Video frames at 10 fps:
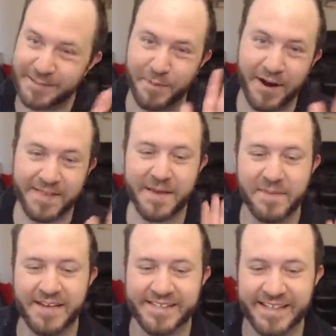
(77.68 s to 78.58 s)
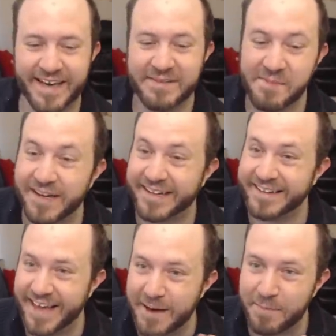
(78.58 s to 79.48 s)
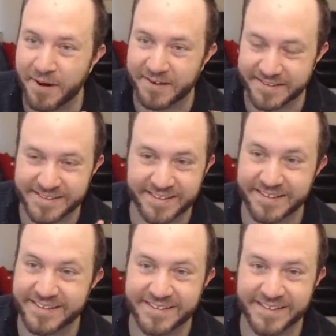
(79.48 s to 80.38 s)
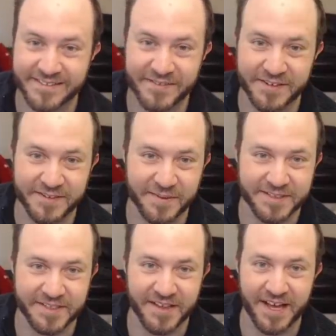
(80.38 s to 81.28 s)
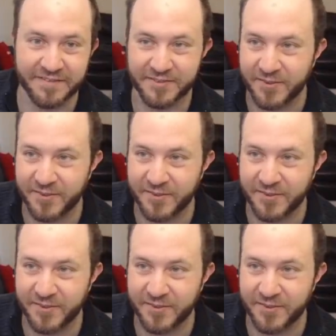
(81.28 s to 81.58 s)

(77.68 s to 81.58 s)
the part that makes EA money, that part still is is very much alive and